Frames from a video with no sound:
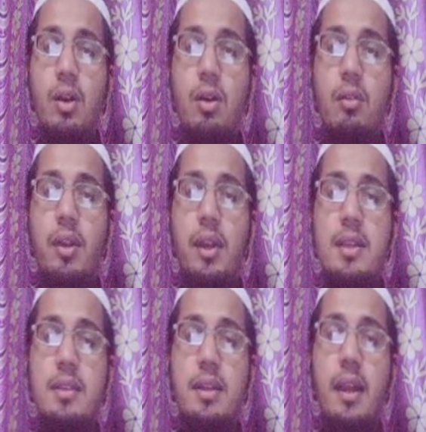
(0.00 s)
or we
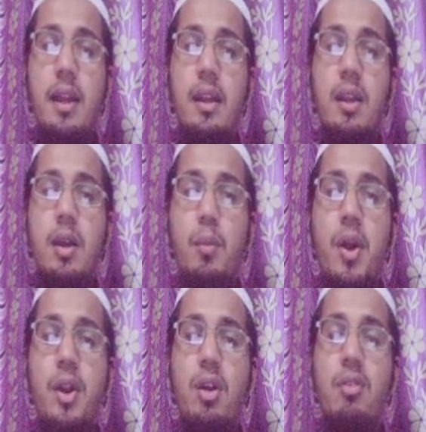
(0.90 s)
can say that
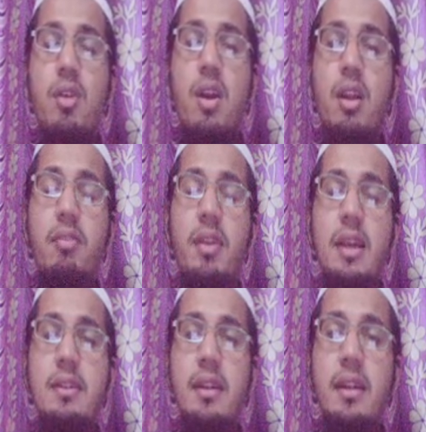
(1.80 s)
point of contra
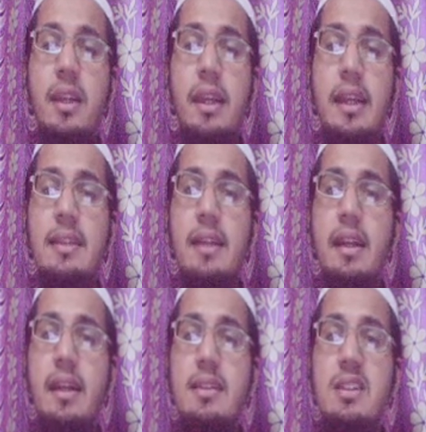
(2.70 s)
flexure is at a
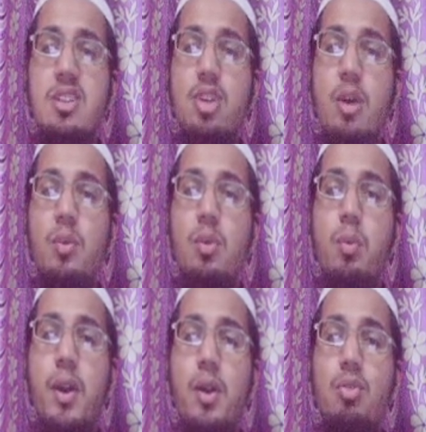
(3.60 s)
distance of
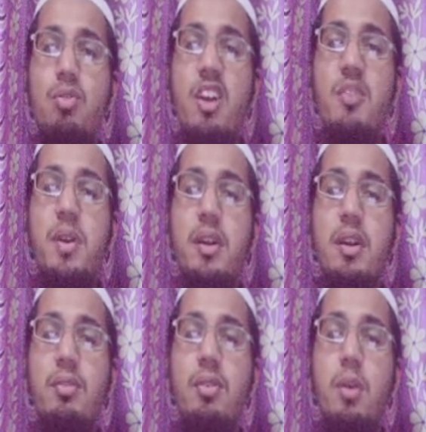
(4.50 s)
2.25 meter
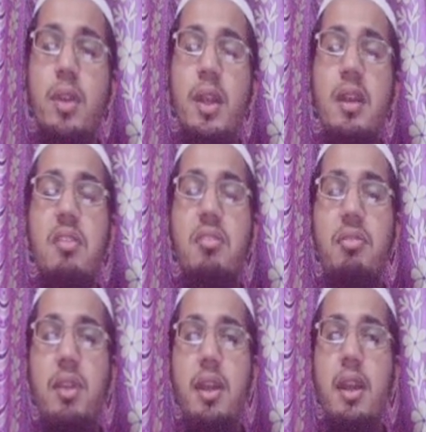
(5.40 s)
from the
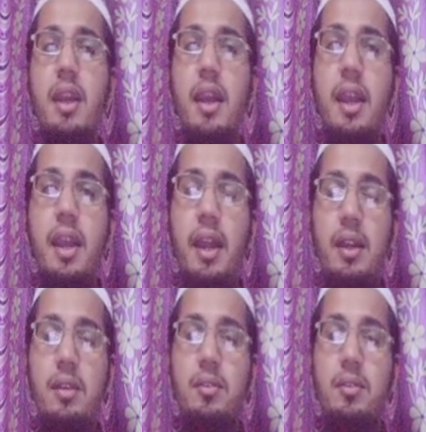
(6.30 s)
free end.